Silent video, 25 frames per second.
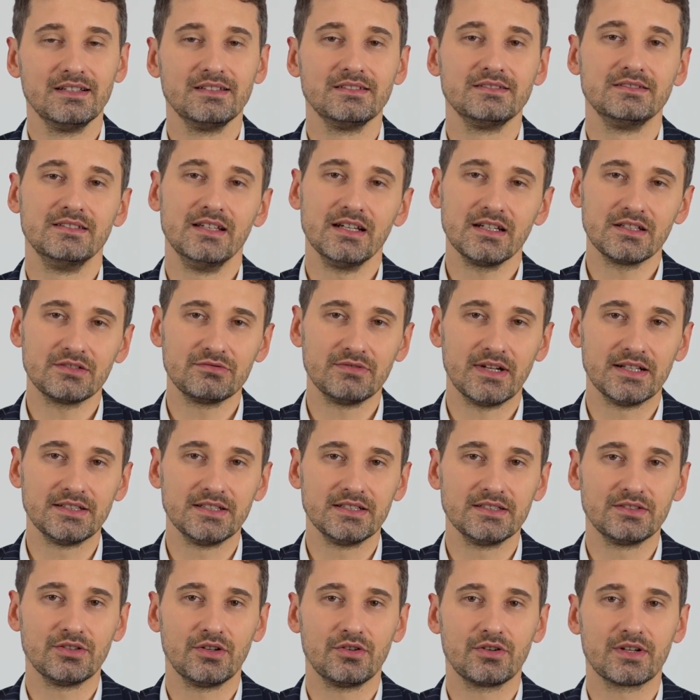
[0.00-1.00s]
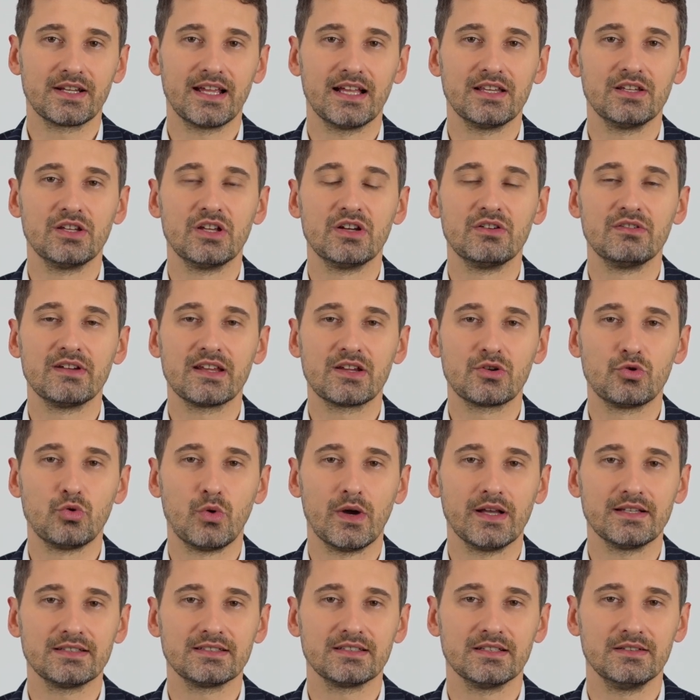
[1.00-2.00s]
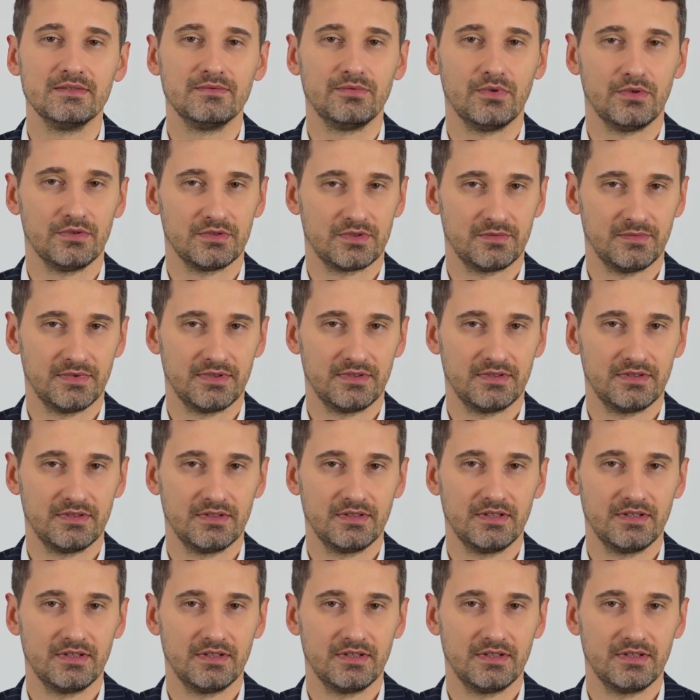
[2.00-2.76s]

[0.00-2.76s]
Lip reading: the creditor can request enforcement.